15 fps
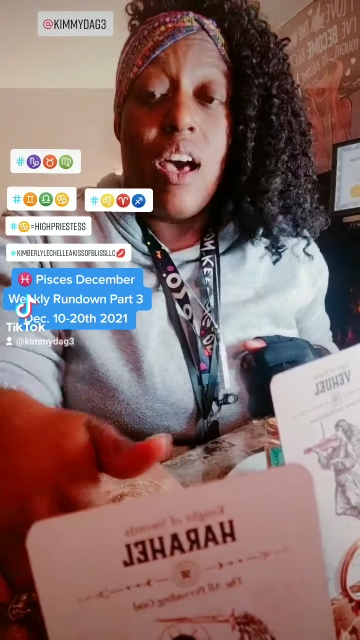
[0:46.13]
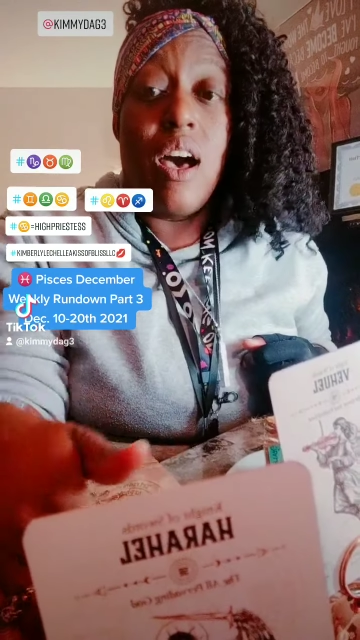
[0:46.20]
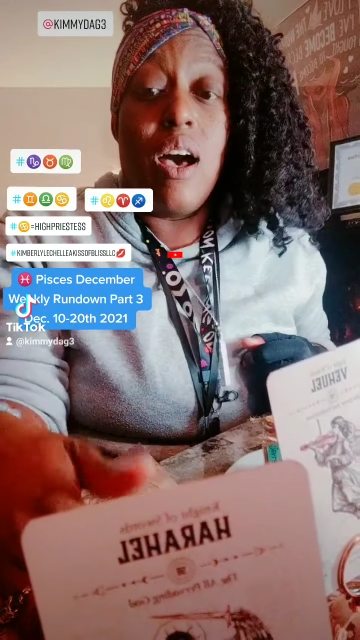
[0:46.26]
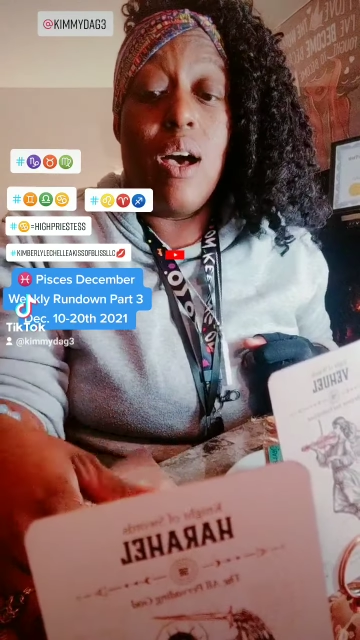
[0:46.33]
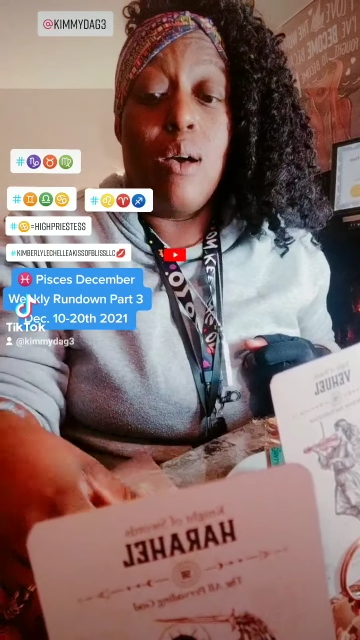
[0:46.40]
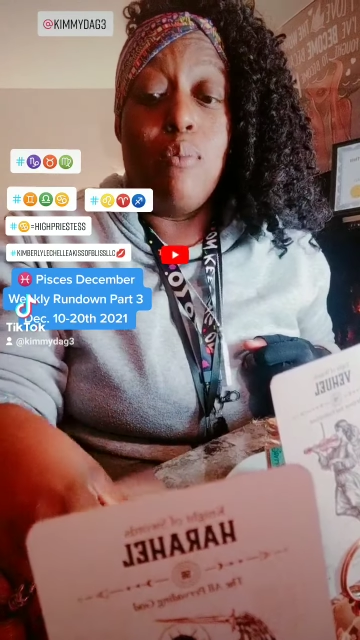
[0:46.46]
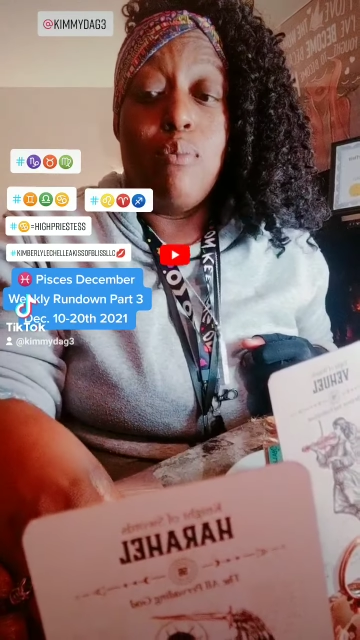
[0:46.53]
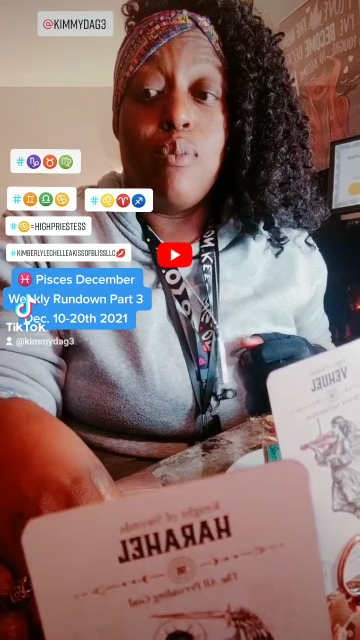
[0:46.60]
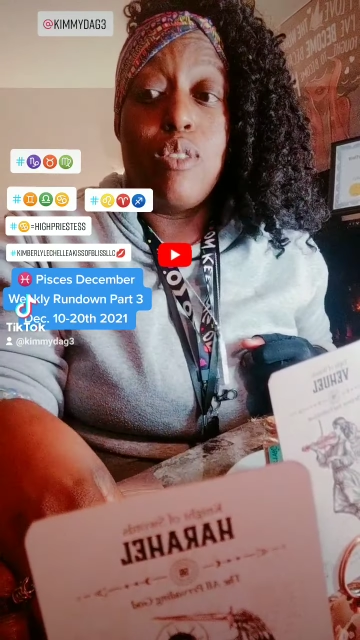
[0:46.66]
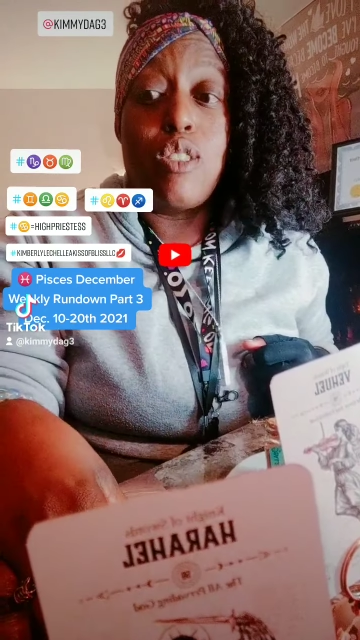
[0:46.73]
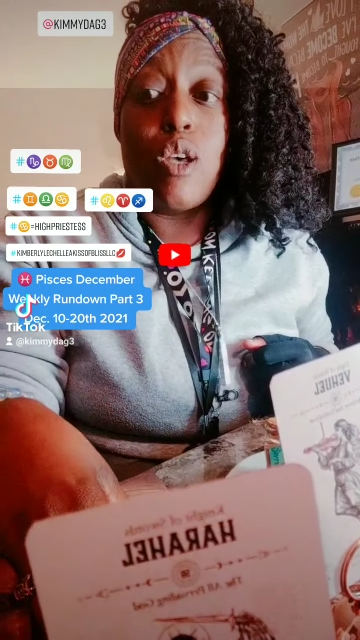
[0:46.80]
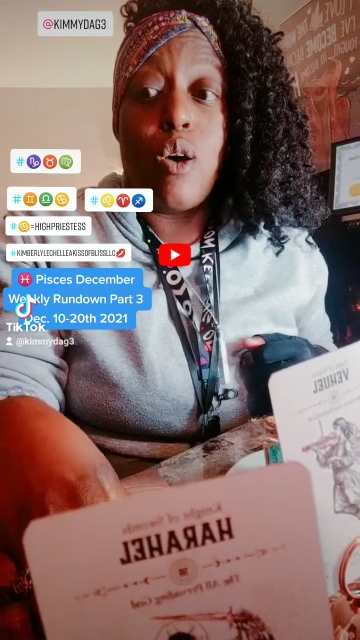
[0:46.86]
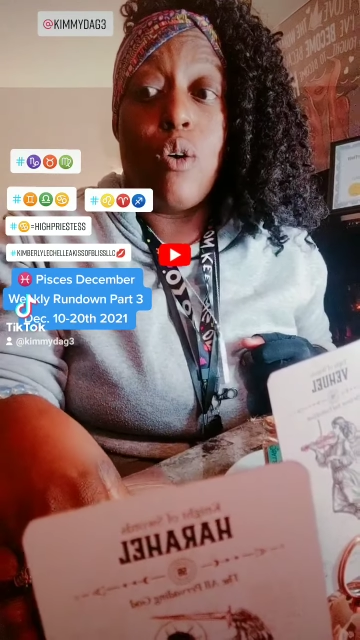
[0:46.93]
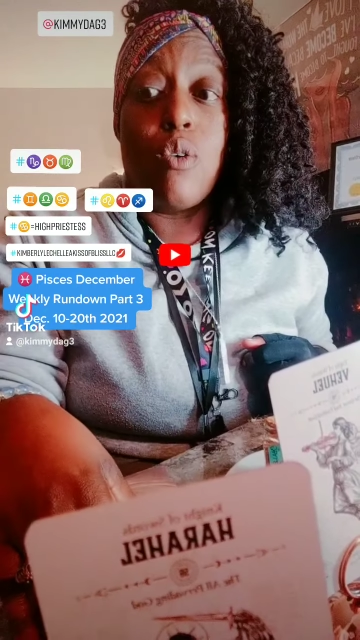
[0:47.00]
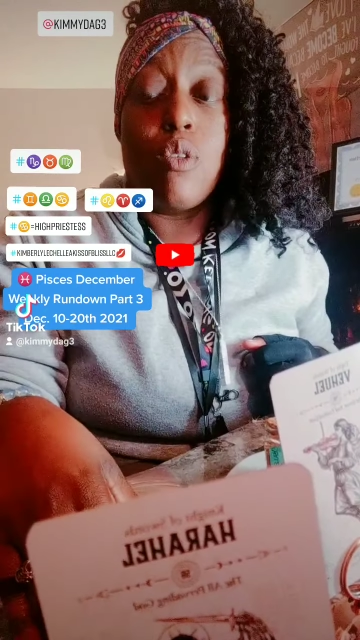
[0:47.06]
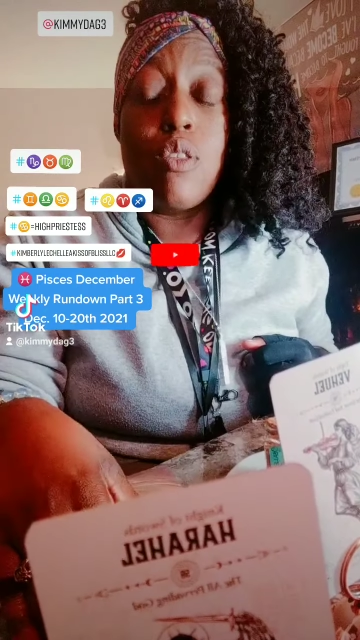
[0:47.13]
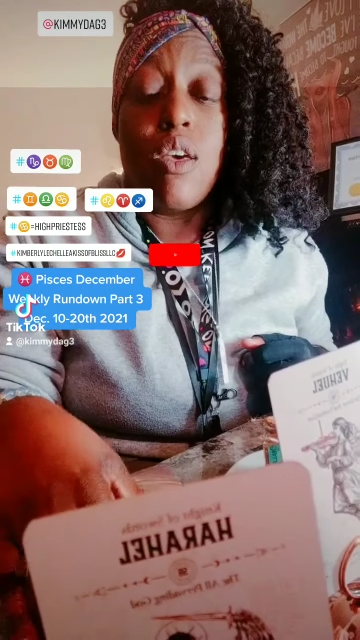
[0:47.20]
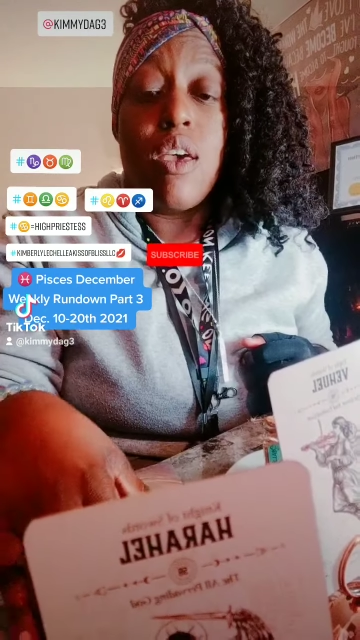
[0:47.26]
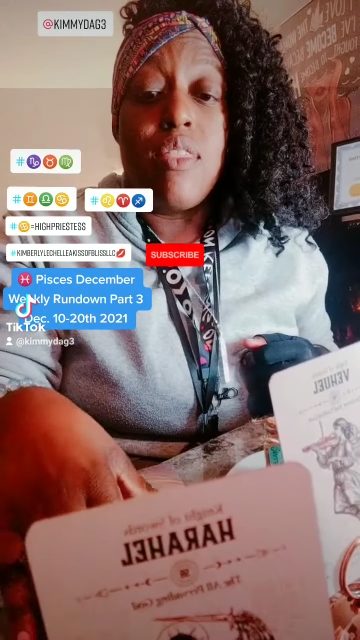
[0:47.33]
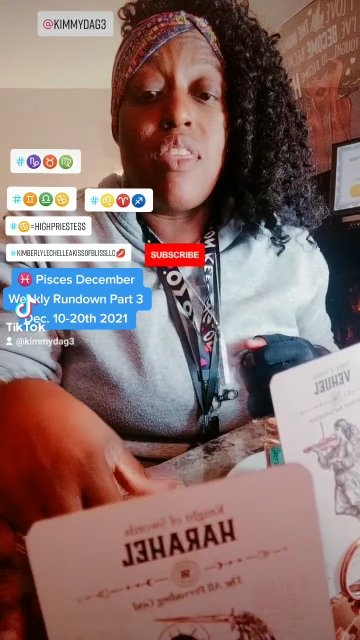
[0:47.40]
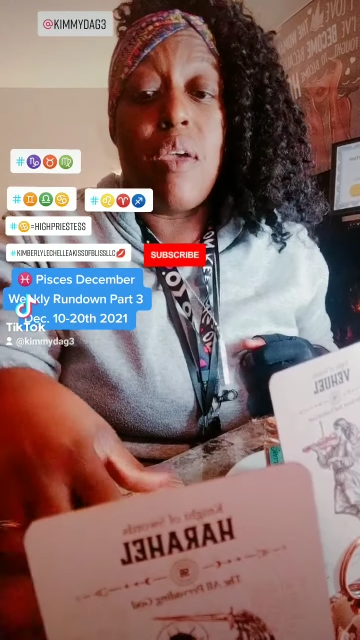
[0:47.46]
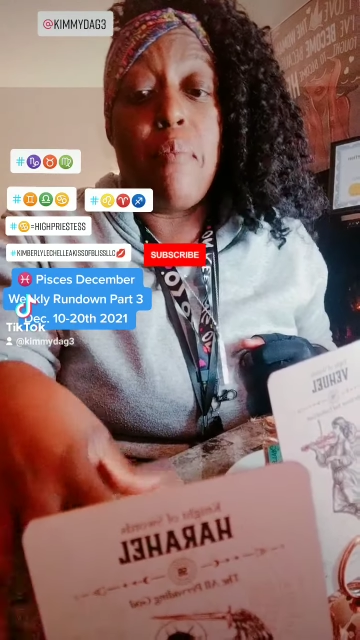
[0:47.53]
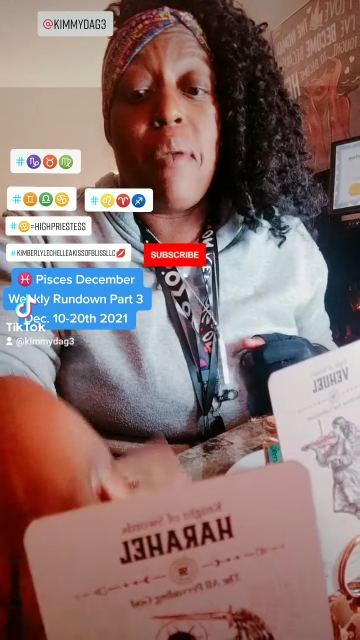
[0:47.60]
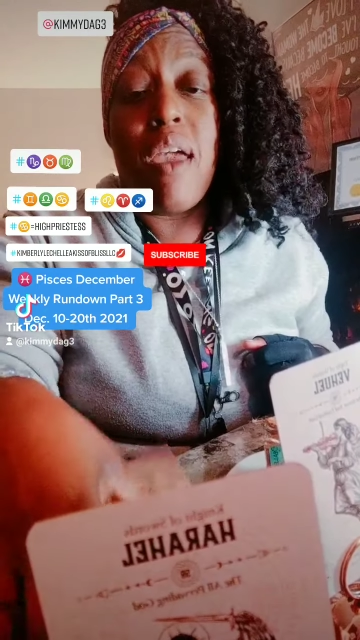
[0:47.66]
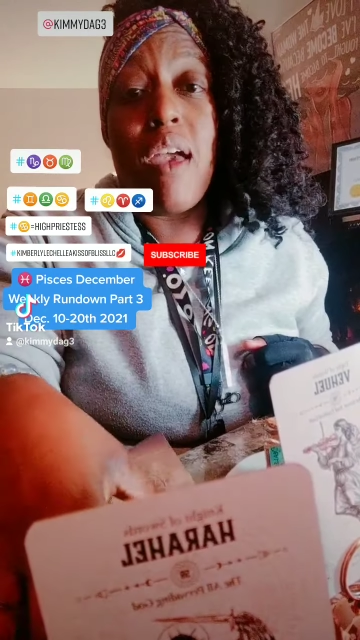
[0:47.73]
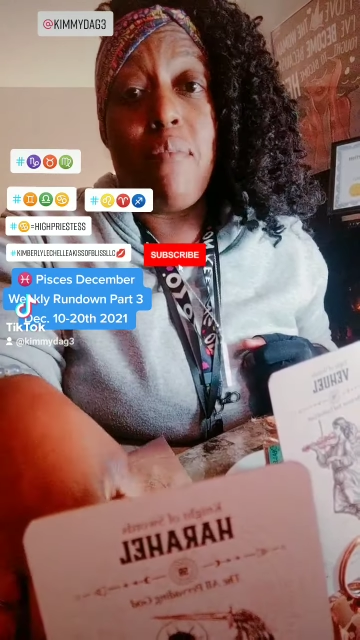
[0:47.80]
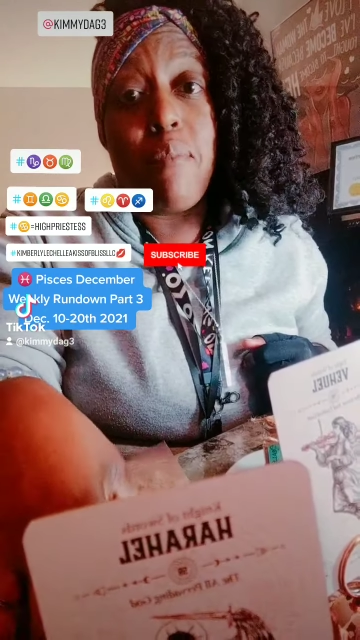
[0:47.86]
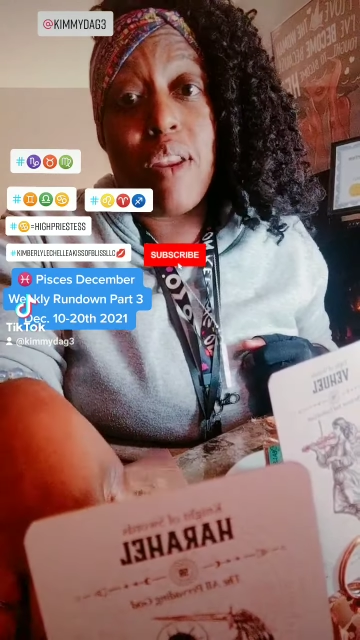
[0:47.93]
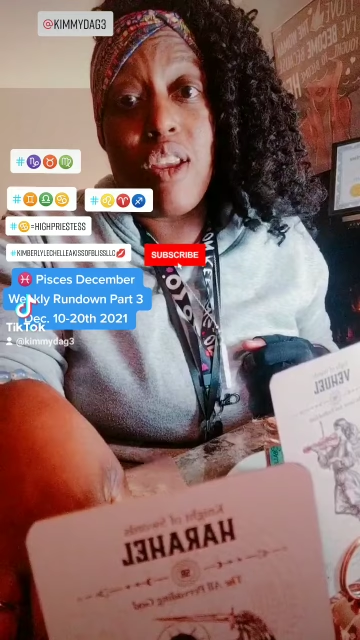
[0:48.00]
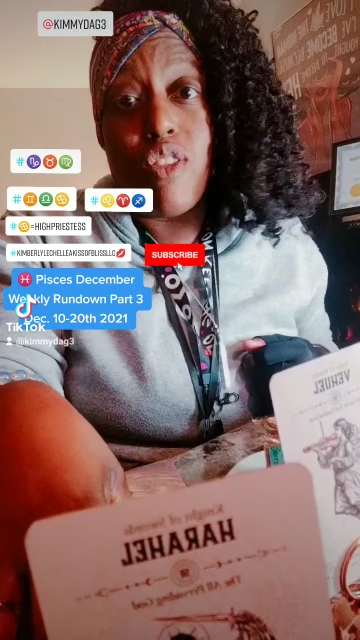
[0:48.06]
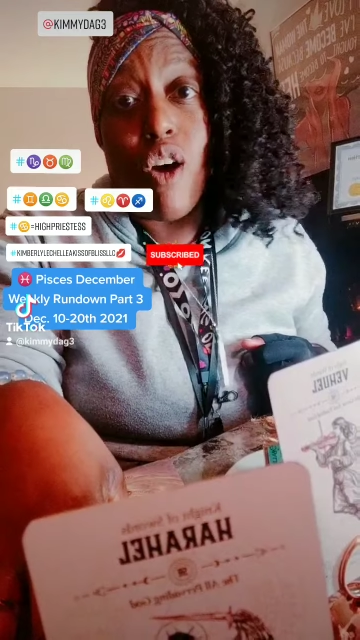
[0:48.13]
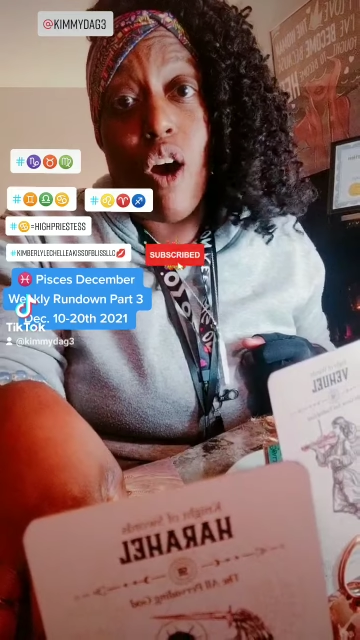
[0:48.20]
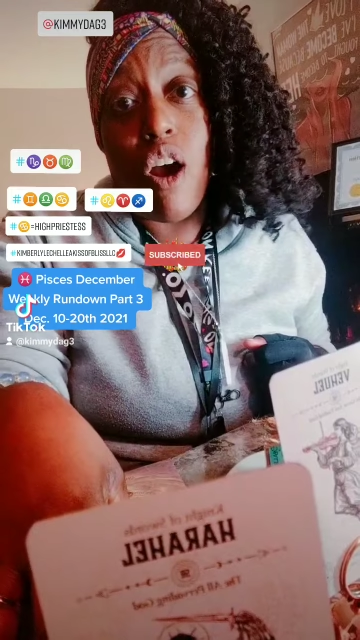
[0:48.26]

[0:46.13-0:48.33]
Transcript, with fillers: um, so they may have been in